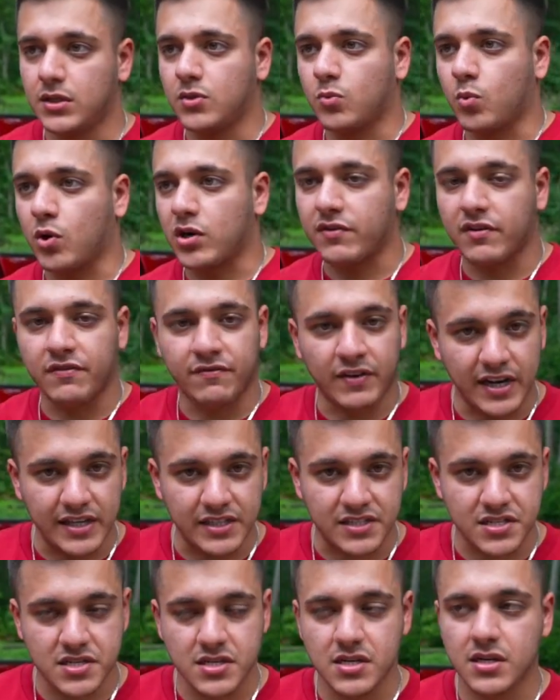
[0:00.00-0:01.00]
word of
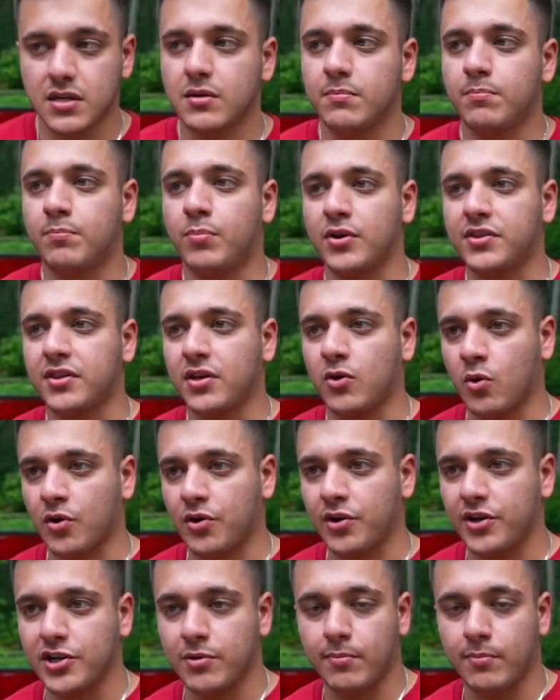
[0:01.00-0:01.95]
advice, put the order in